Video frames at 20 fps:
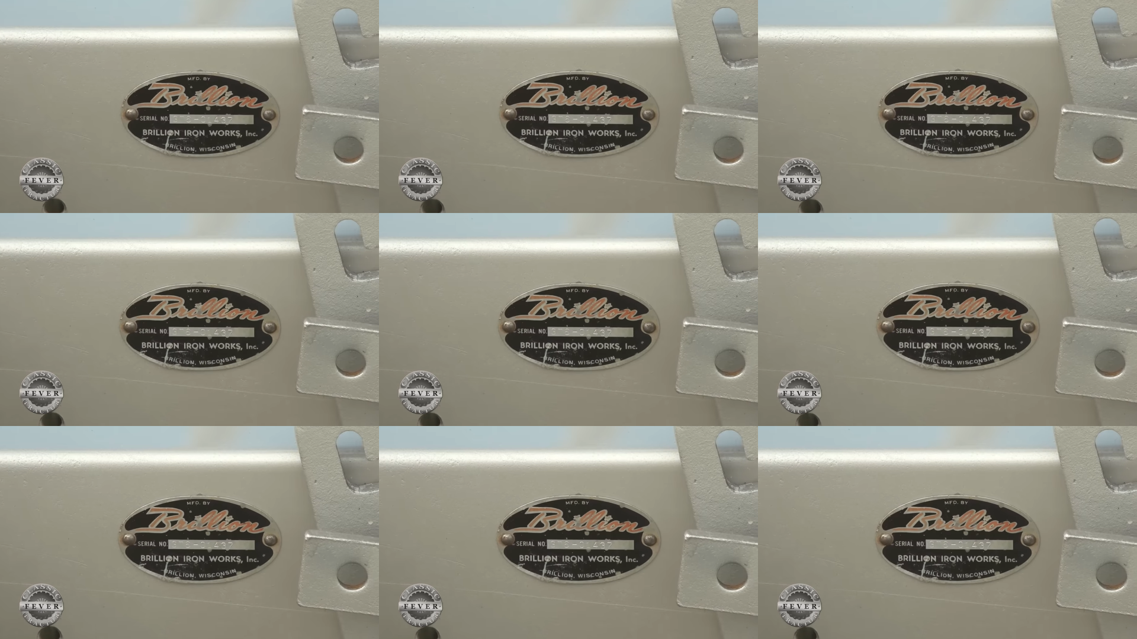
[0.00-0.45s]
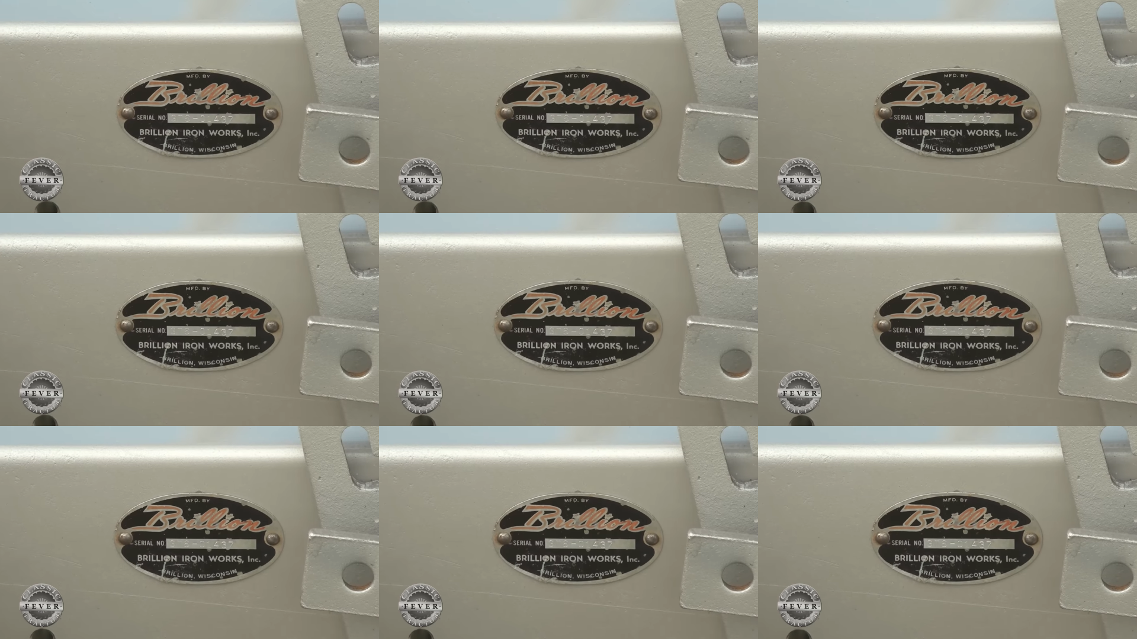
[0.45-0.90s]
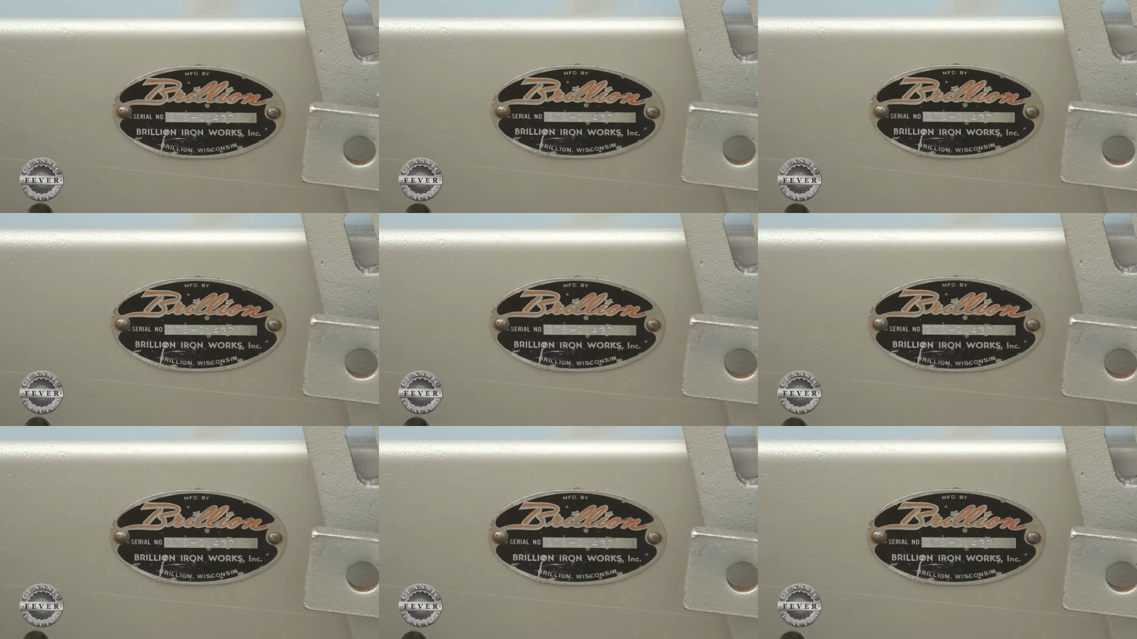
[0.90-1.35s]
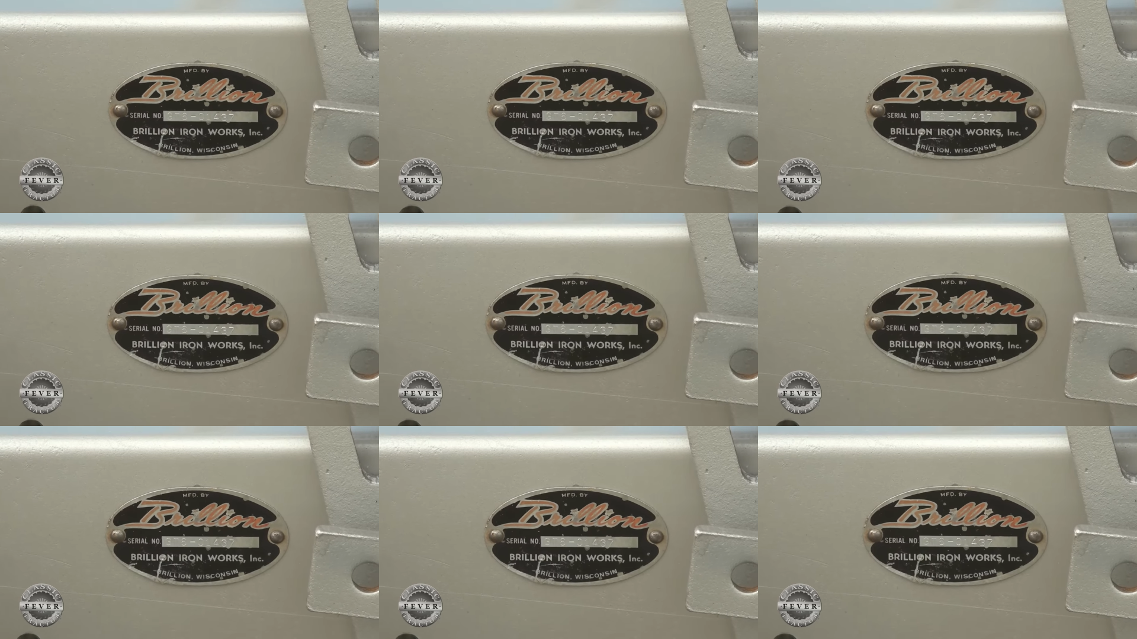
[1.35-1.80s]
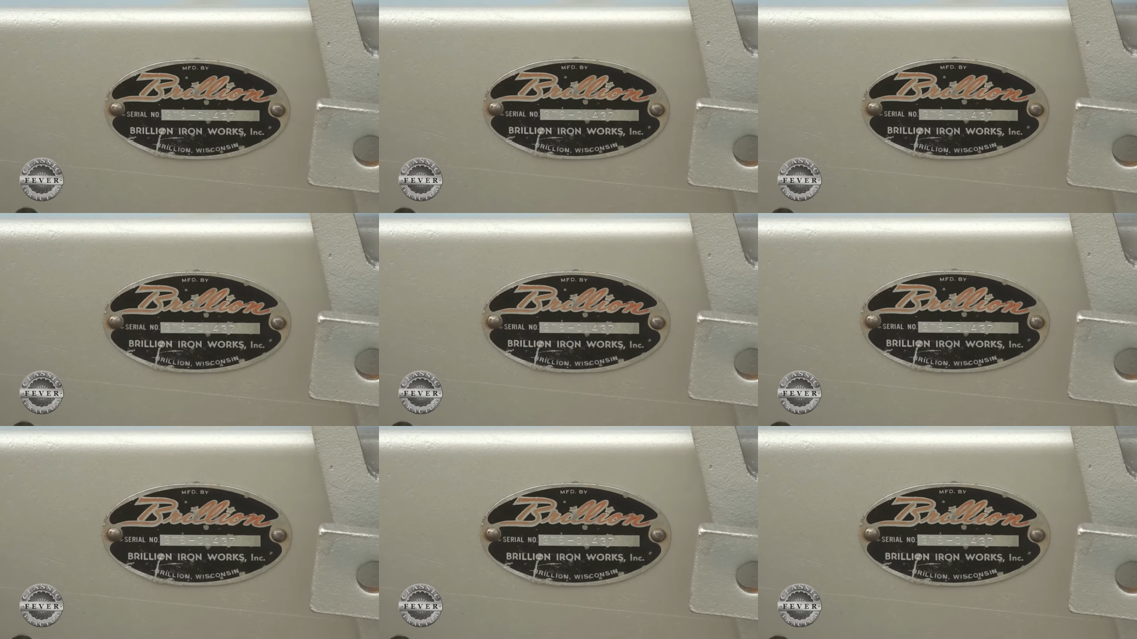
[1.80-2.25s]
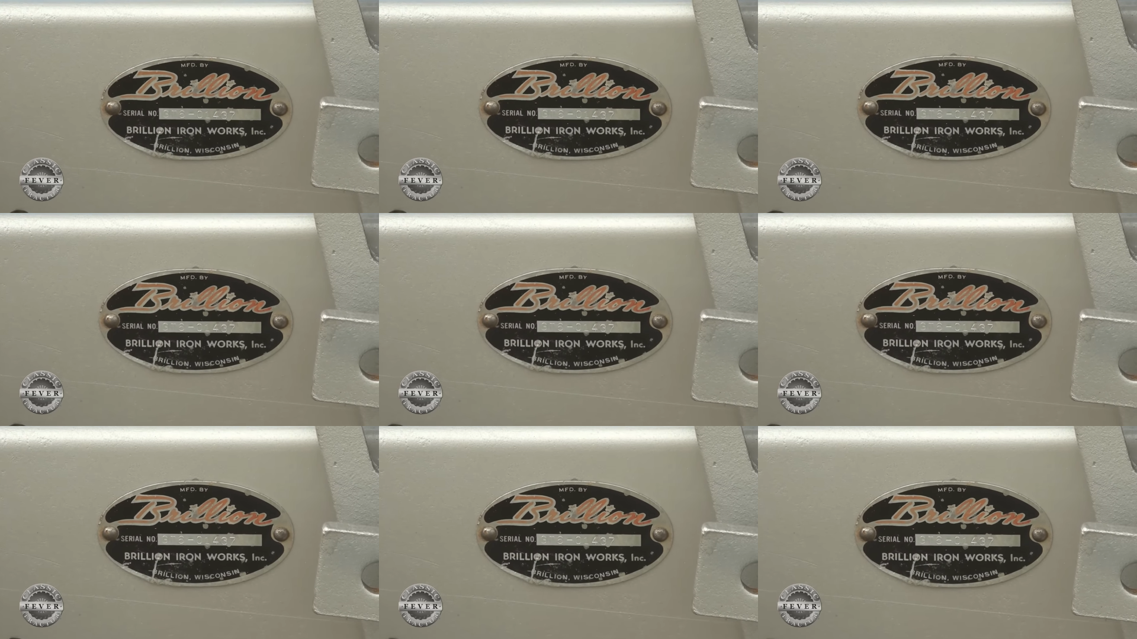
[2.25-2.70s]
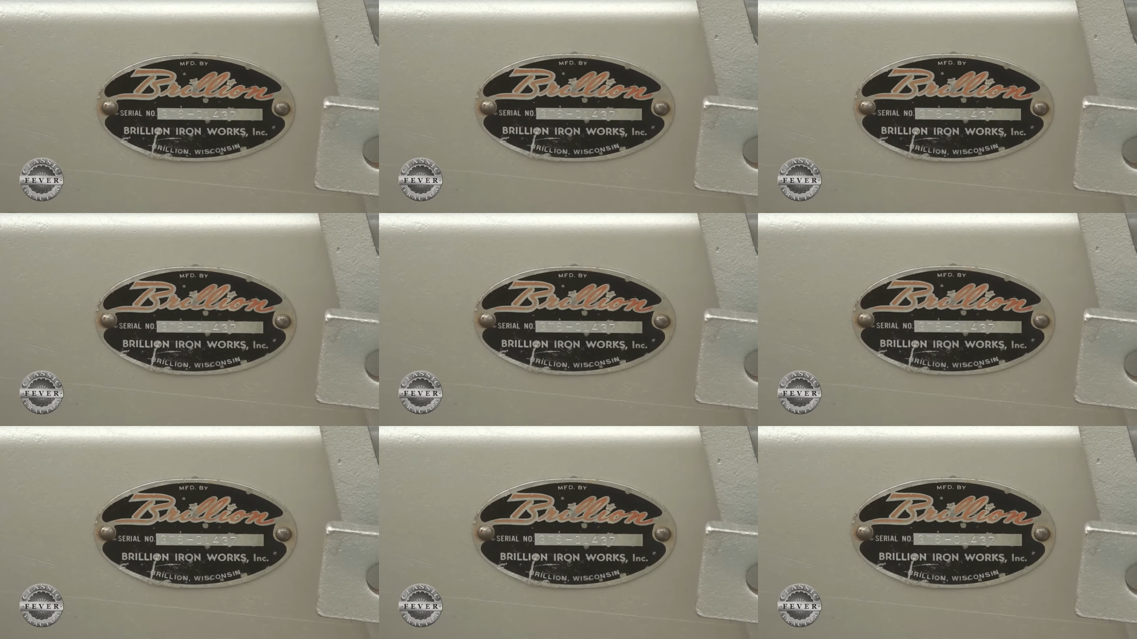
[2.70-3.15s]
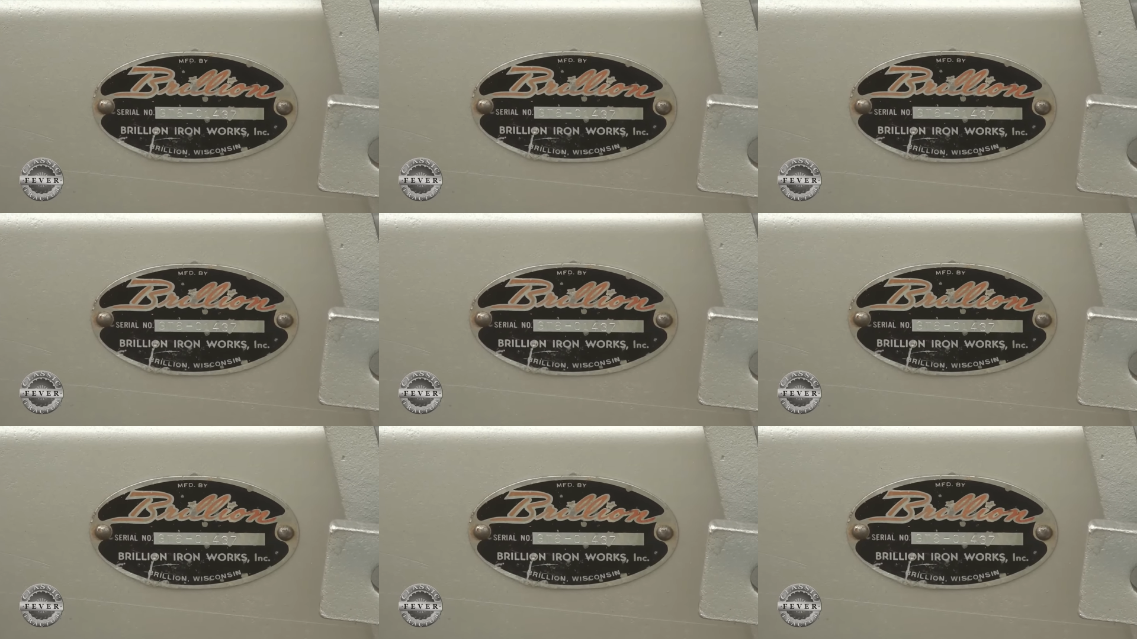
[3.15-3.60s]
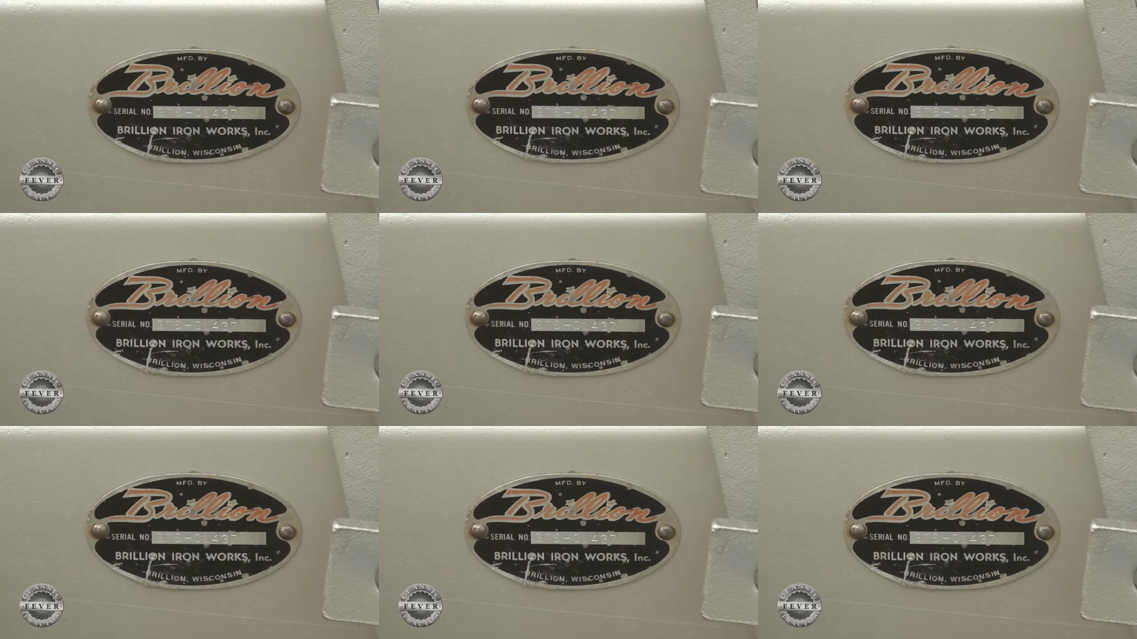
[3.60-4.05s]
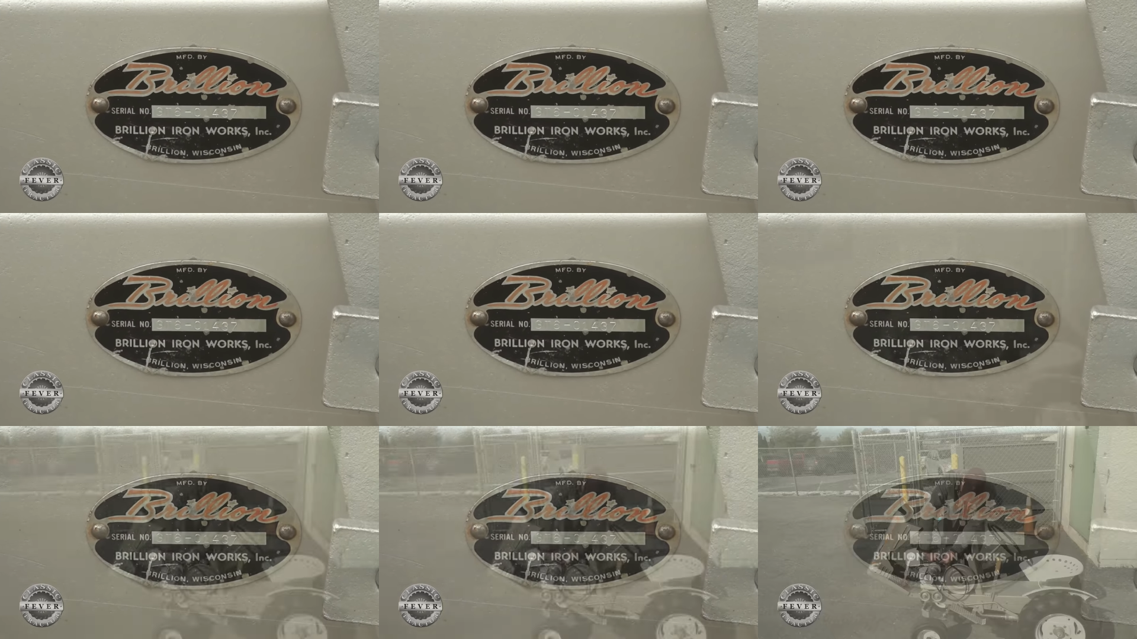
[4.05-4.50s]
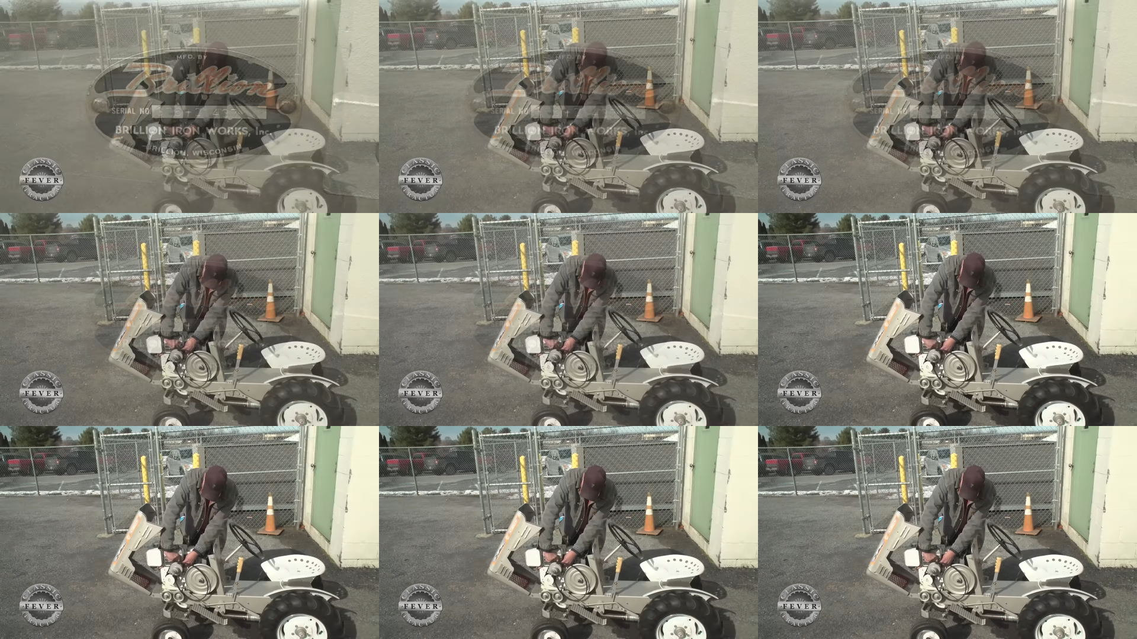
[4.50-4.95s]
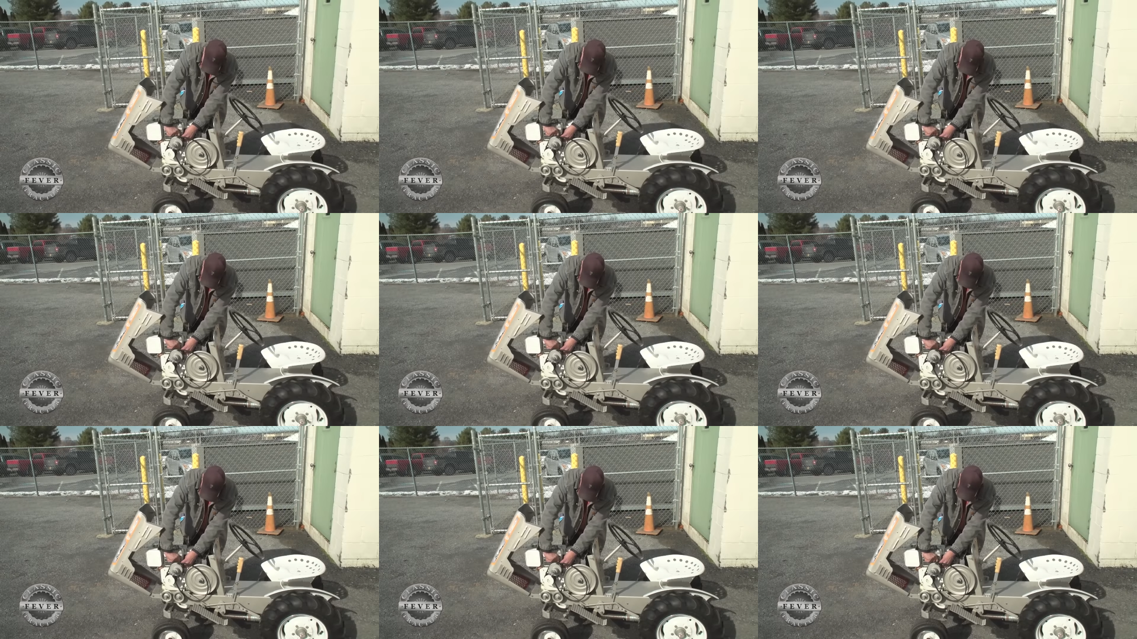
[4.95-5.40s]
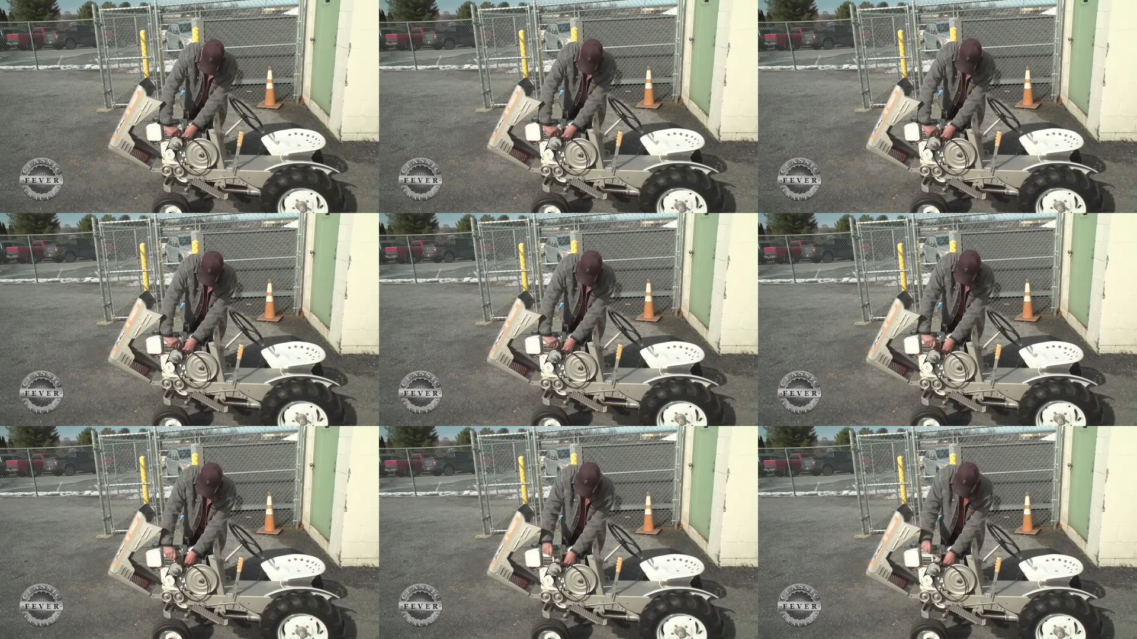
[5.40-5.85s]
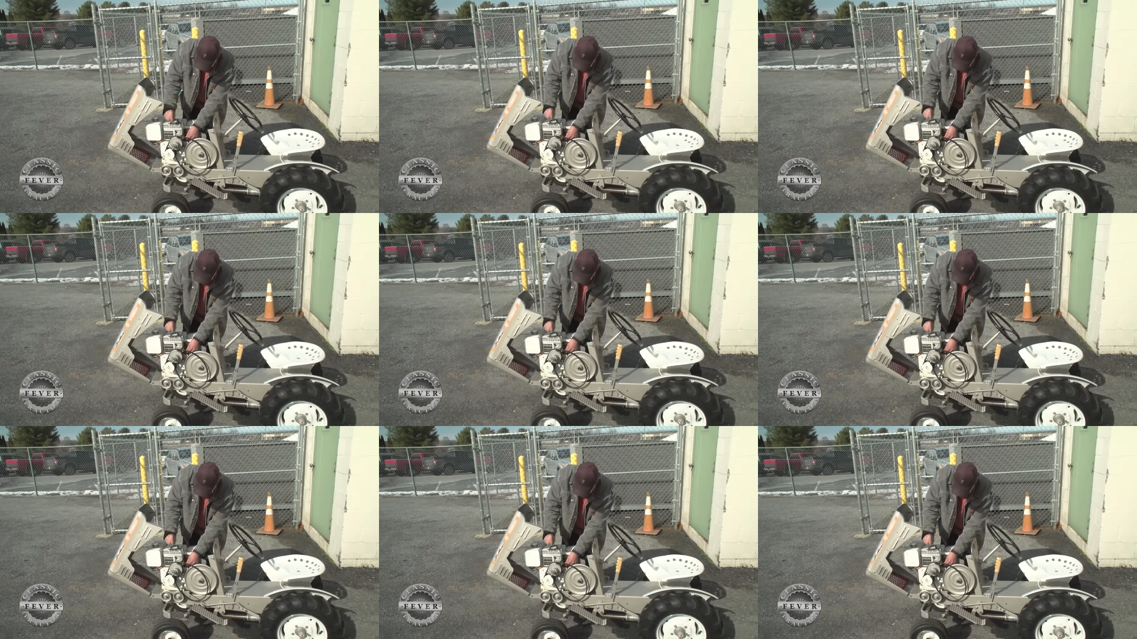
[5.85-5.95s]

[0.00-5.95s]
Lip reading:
(no speaker visible)